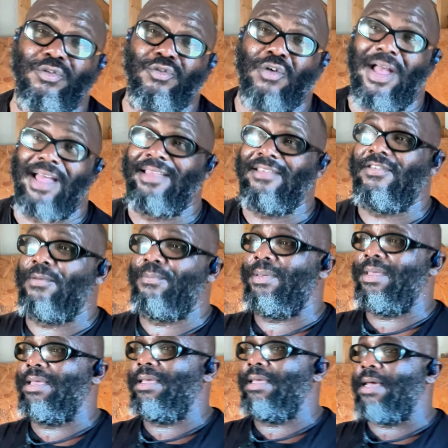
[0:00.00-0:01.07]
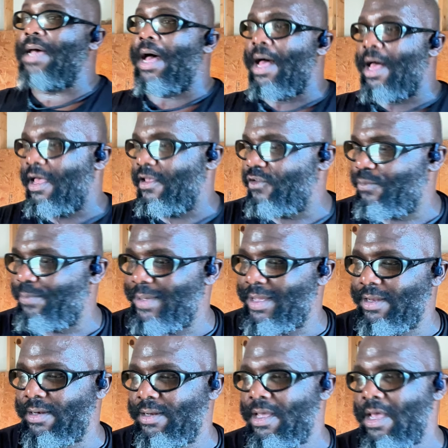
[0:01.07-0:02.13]
trying to be a
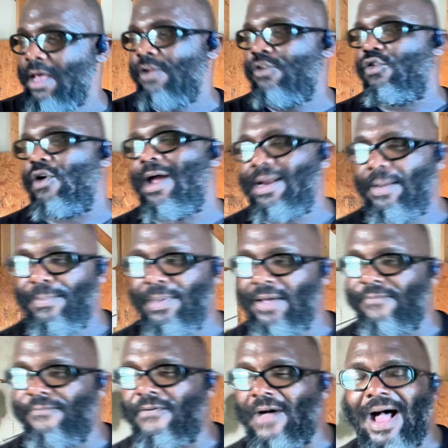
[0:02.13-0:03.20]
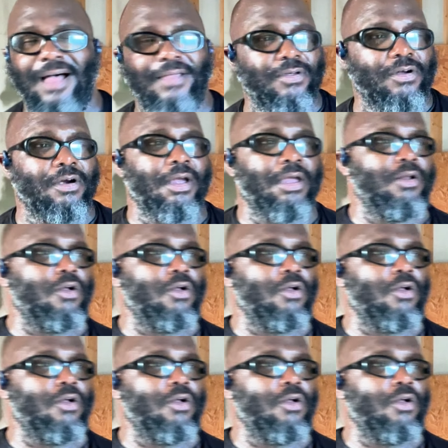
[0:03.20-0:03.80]
husband, trying to be a father, and